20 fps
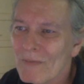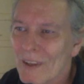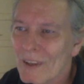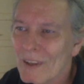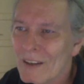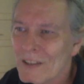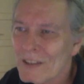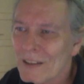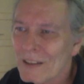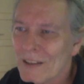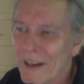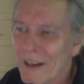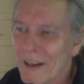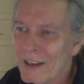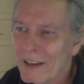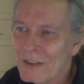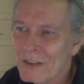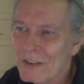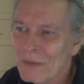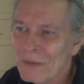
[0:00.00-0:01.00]
until I
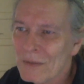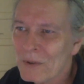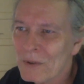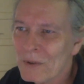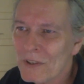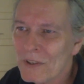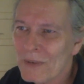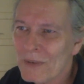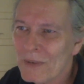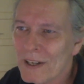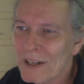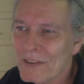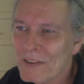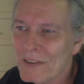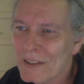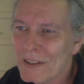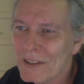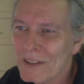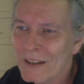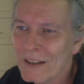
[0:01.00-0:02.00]
get to a point where I can
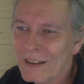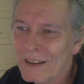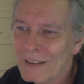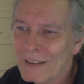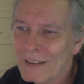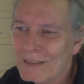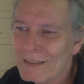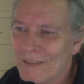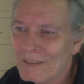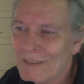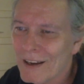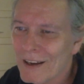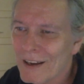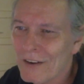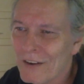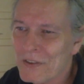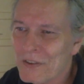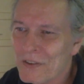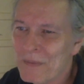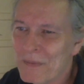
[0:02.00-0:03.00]
say the
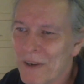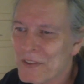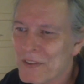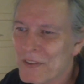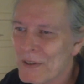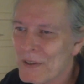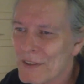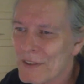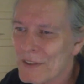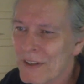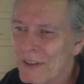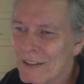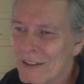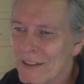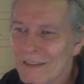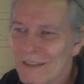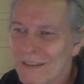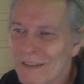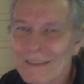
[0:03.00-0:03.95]
Ausmerzer is done.